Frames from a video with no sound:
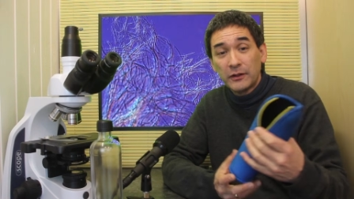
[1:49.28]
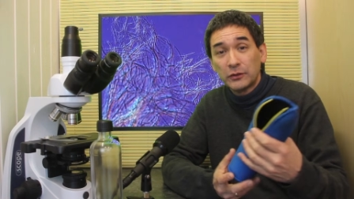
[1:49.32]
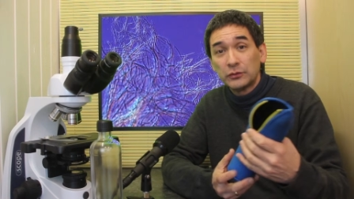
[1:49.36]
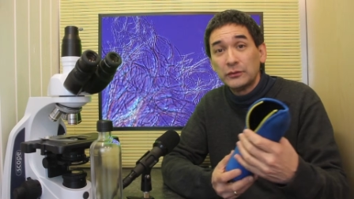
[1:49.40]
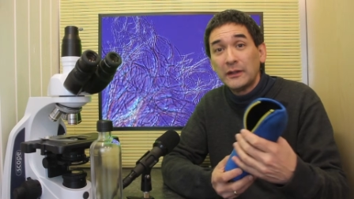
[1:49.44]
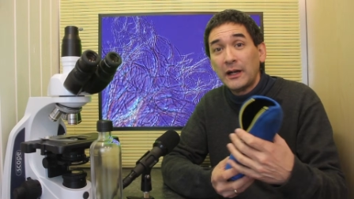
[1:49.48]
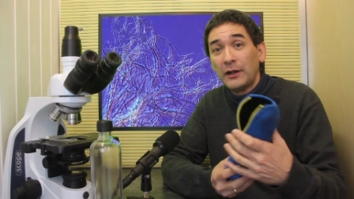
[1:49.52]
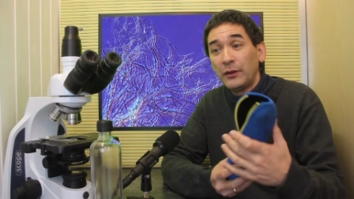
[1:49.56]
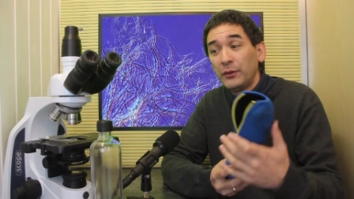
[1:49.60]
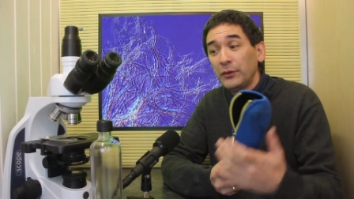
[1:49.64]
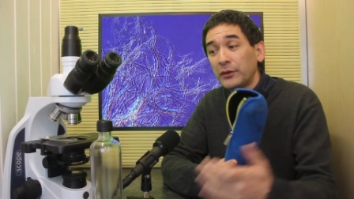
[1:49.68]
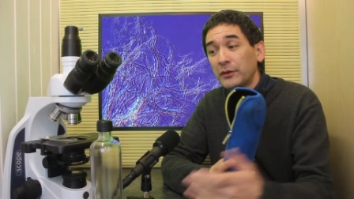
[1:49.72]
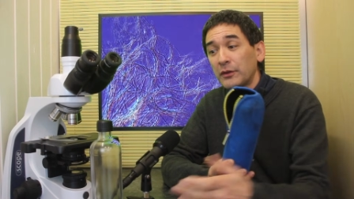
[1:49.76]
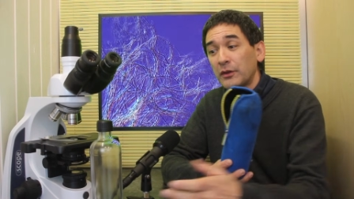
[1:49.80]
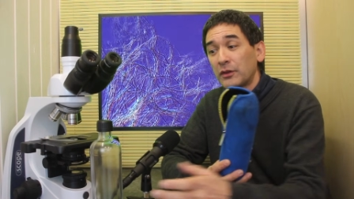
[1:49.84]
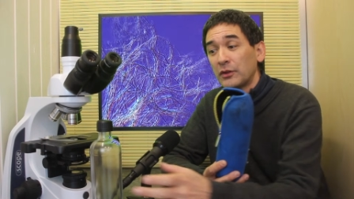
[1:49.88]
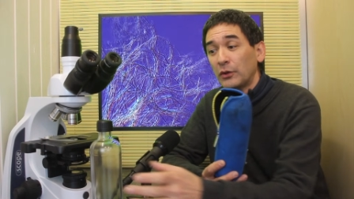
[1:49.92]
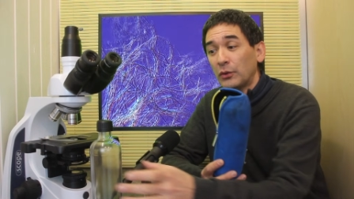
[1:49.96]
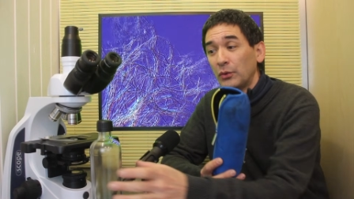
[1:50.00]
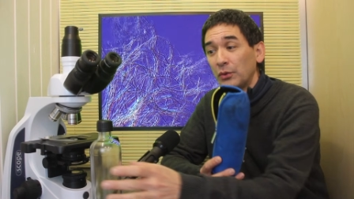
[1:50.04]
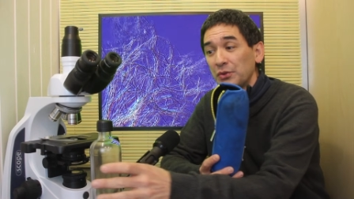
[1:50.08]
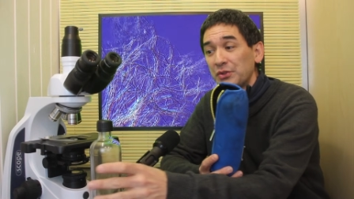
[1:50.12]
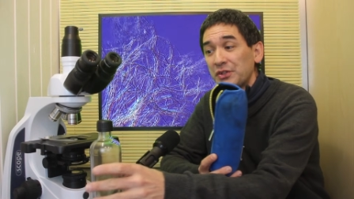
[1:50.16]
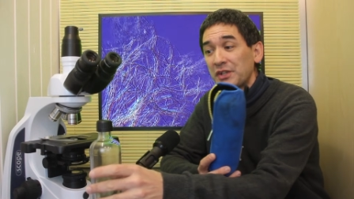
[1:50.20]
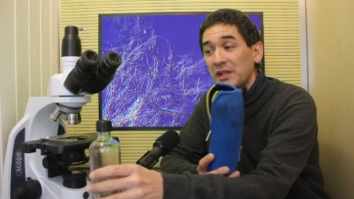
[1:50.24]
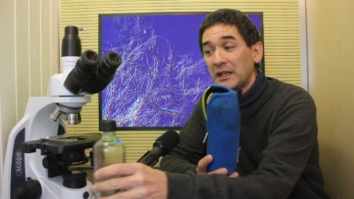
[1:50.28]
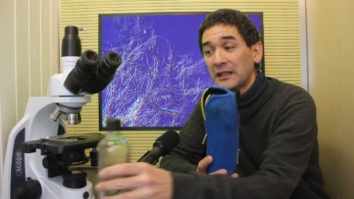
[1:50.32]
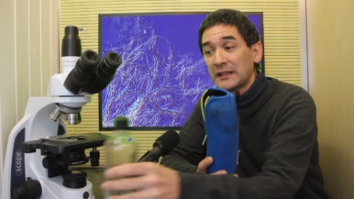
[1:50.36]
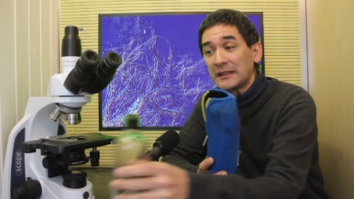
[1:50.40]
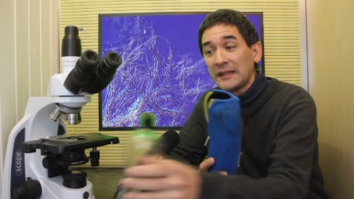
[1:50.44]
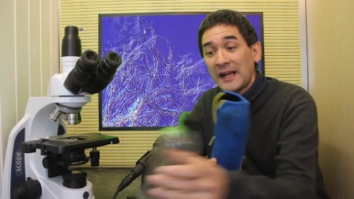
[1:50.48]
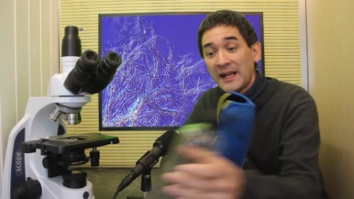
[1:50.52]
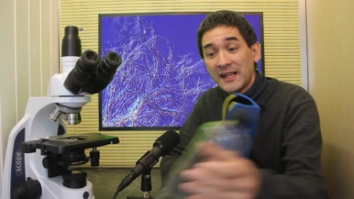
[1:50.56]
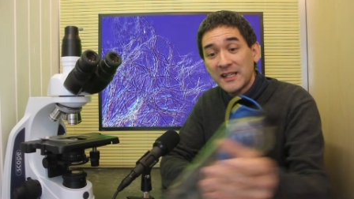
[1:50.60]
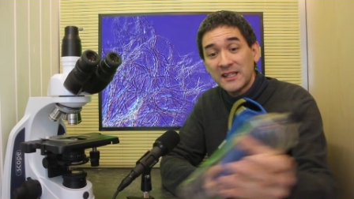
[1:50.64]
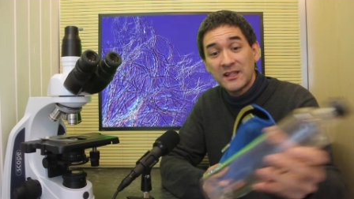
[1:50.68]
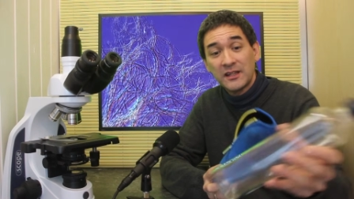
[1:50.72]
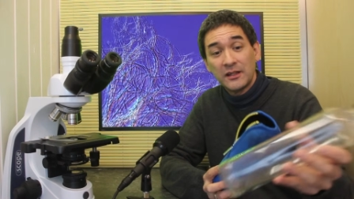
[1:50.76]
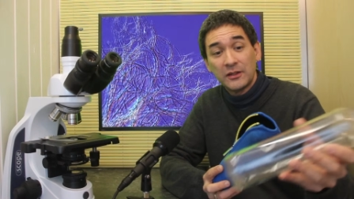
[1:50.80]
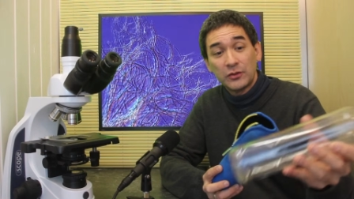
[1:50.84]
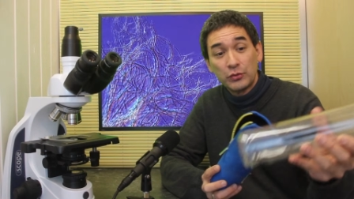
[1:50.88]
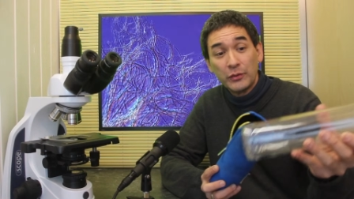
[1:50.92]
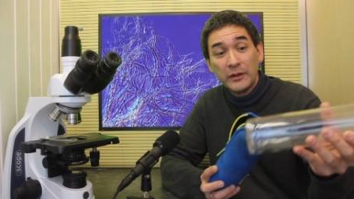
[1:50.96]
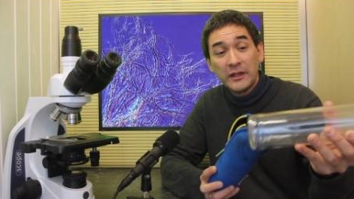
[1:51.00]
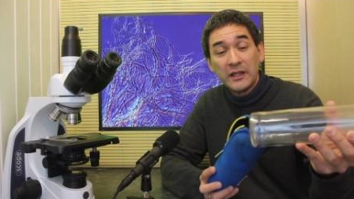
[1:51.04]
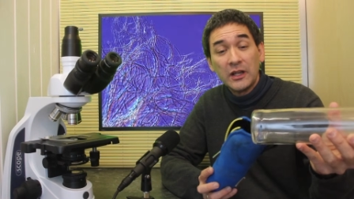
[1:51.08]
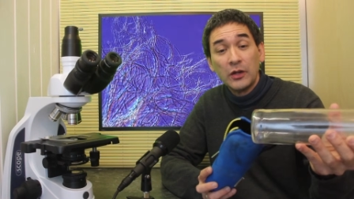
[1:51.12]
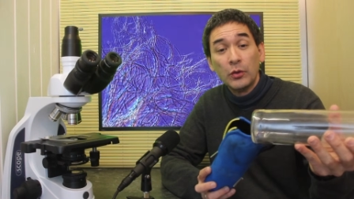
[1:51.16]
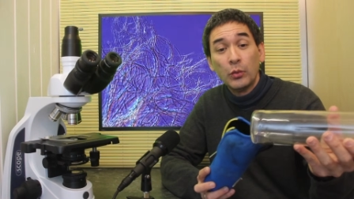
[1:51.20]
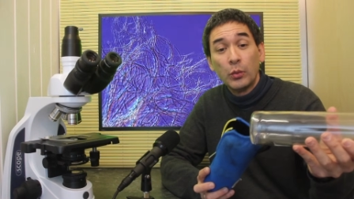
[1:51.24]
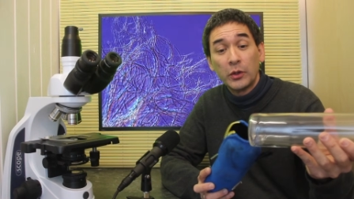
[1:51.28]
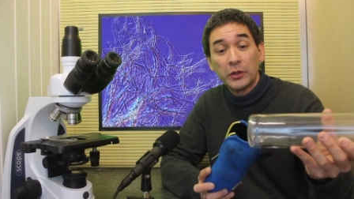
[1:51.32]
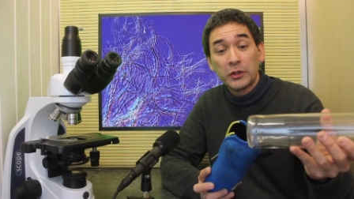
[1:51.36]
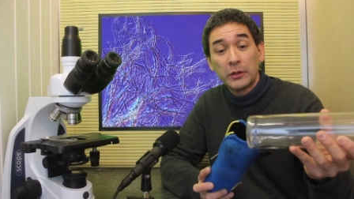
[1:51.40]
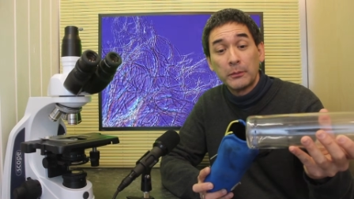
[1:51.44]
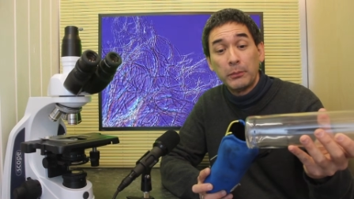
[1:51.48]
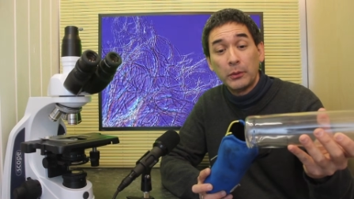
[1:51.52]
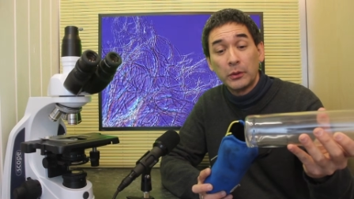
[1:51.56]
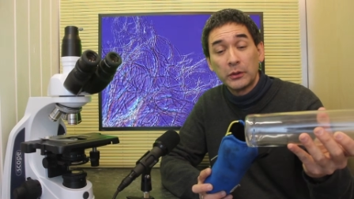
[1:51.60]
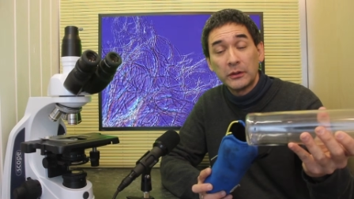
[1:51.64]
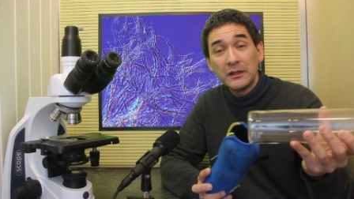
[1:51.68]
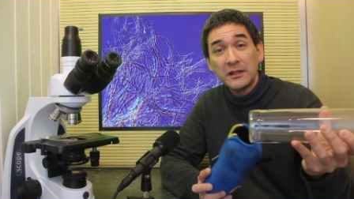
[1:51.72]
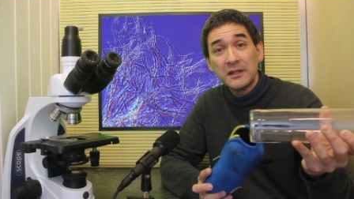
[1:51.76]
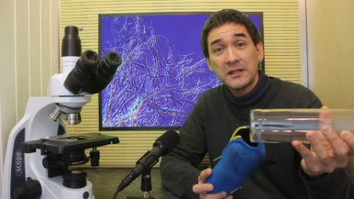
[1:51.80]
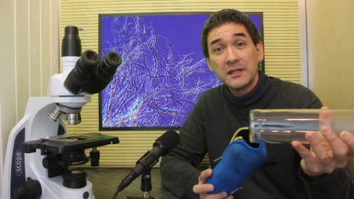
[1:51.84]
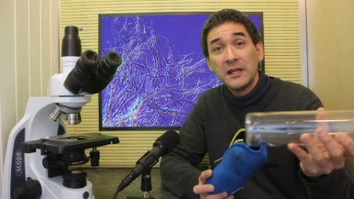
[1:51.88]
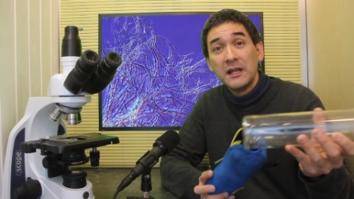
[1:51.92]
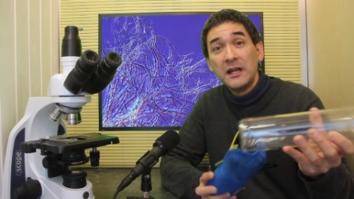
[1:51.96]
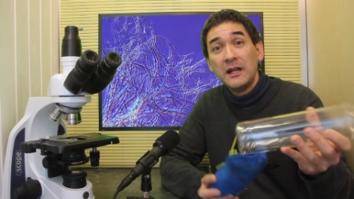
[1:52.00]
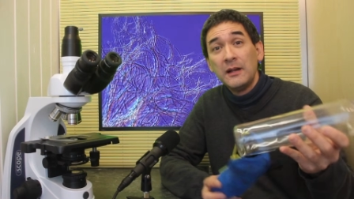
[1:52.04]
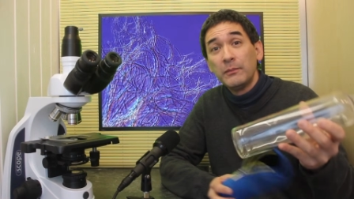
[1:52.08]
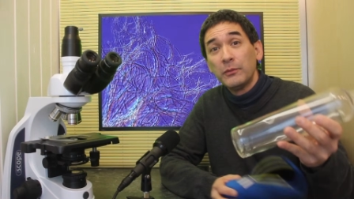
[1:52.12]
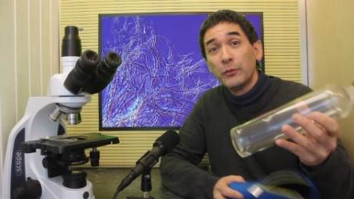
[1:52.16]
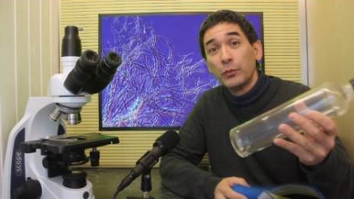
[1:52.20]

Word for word: around those glass drinking water bottles,